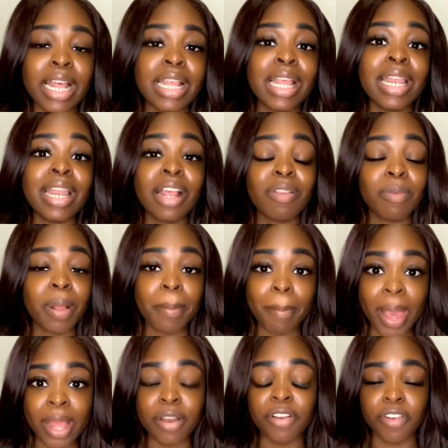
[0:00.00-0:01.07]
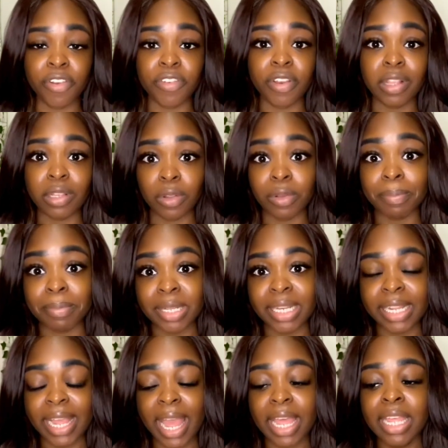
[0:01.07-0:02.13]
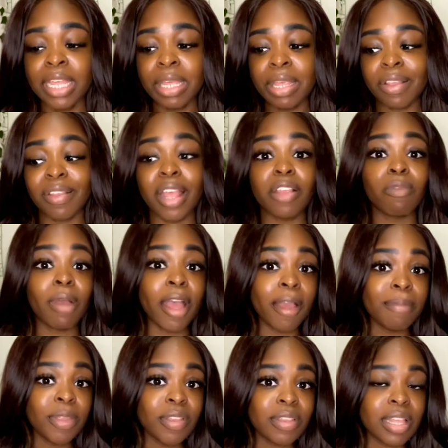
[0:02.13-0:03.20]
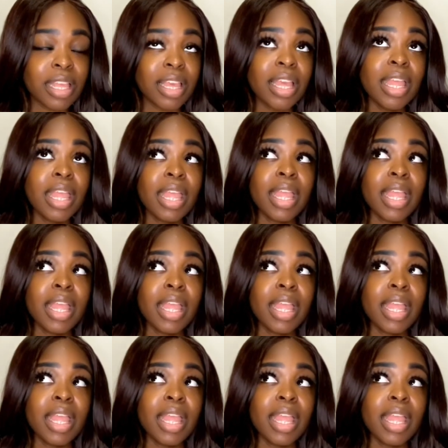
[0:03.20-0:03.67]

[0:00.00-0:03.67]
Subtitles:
and that's what my nutritionist told me to get, so that's what I'm using.